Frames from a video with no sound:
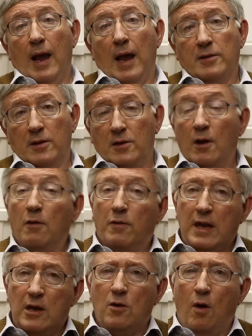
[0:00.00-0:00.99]
as I say, of
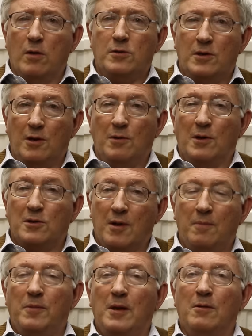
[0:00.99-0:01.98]
reconstituting
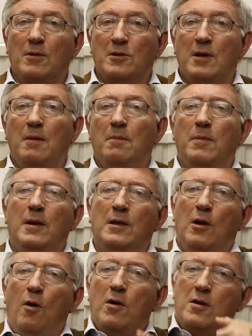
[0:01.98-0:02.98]
something resembling
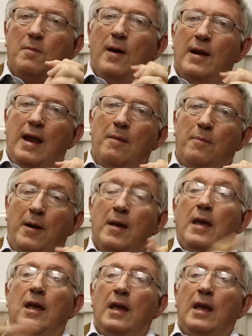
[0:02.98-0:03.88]
the Ottoman Empire,